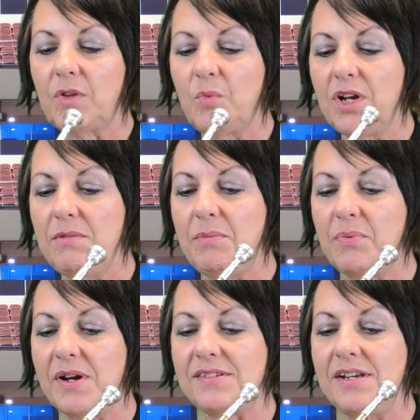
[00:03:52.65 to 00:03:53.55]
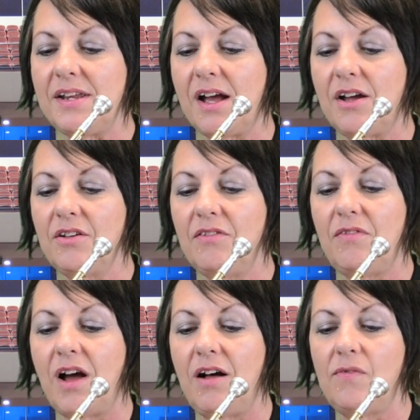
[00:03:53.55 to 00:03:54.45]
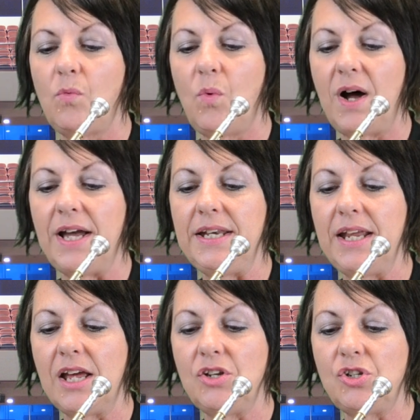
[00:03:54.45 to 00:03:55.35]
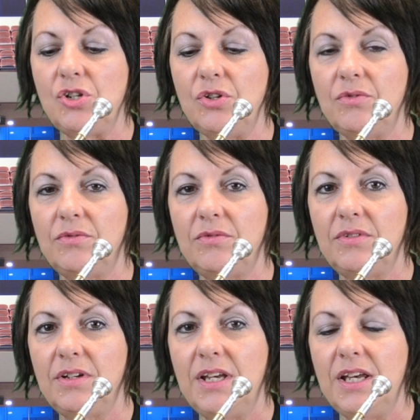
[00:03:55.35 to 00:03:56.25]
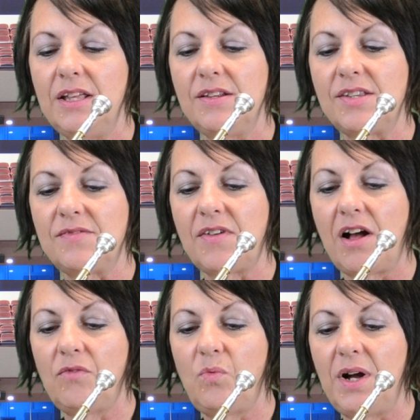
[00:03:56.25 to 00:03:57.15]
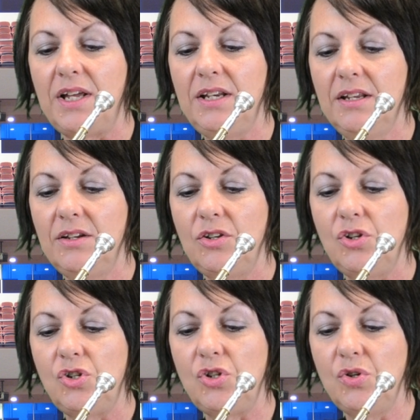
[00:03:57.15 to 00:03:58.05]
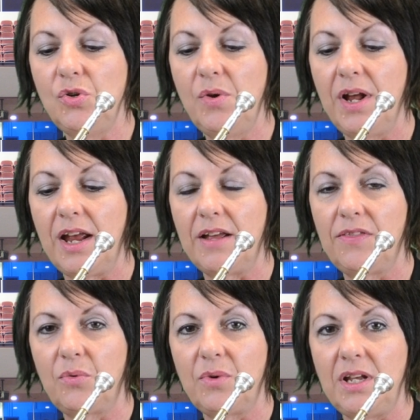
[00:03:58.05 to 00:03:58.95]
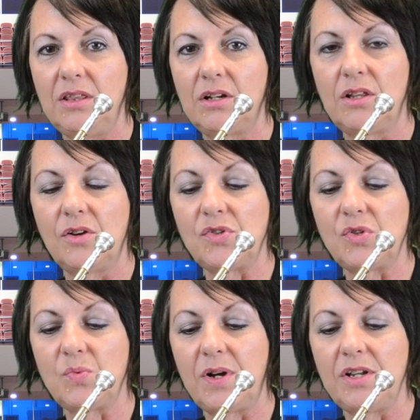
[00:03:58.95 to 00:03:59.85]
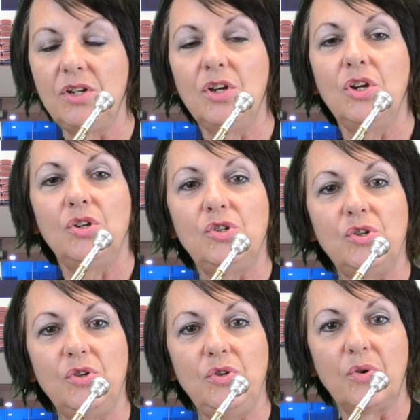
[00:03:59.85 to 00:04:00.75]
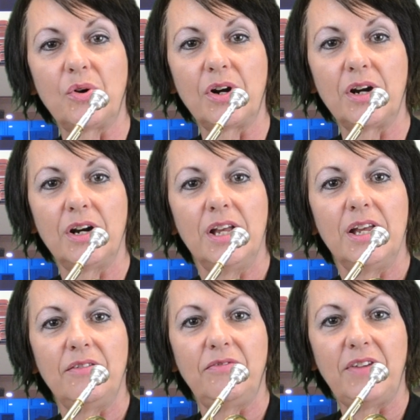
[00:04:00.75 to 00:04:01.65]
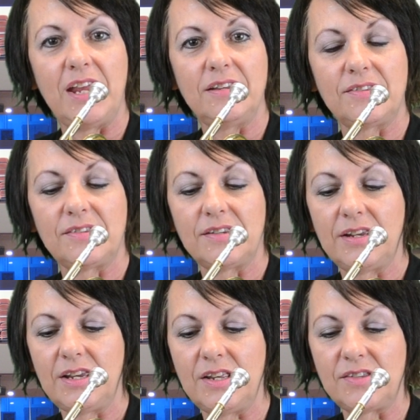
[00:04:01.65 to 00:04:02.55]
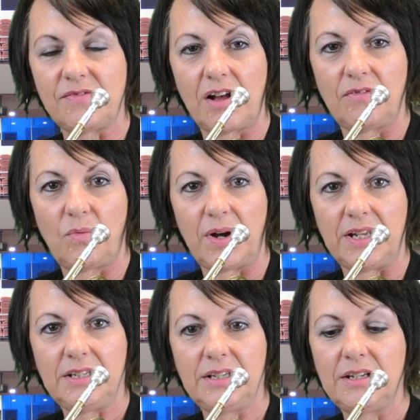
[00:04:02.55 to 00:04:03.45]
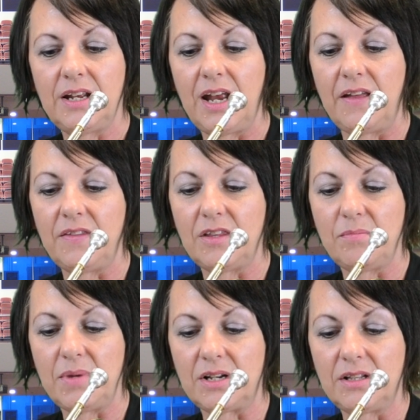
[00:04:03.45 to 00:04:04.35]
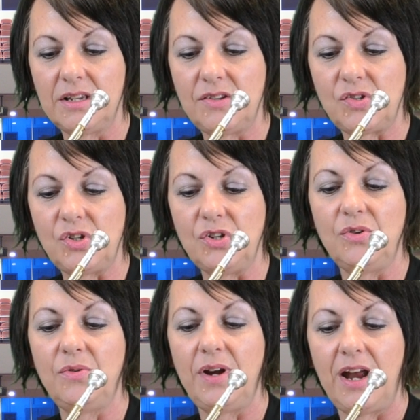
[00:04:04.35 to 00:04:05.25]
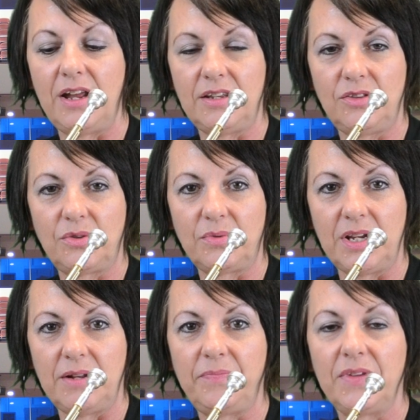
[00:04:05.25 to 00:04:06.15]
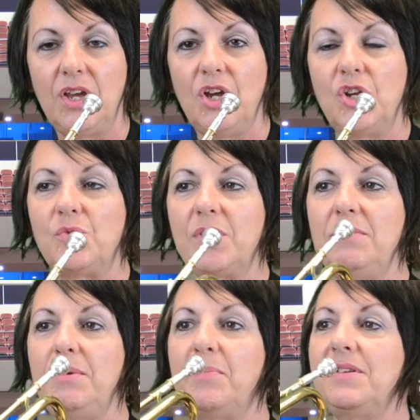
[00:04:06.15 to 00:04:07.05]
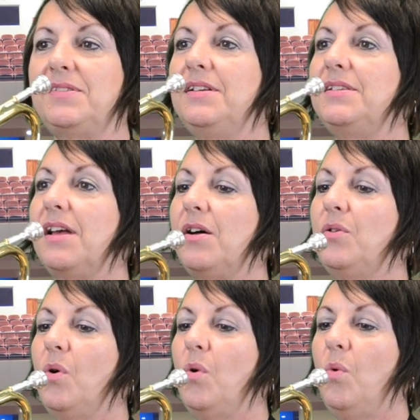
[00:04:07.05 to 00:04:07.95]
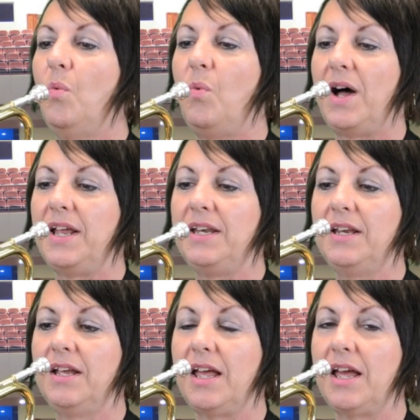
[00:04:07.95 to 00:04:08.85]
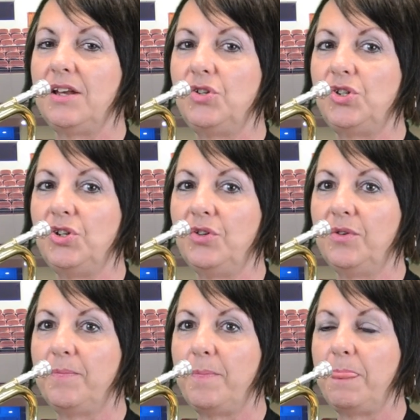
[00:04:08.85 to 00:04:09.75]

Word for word: we're going to be pressing down valve 1 and 2. This is valve 1, 2, and 3. The closest one to your face is valve 1, and then the middle is 2, and then 3. So we're going to be pressing down 1 and 2.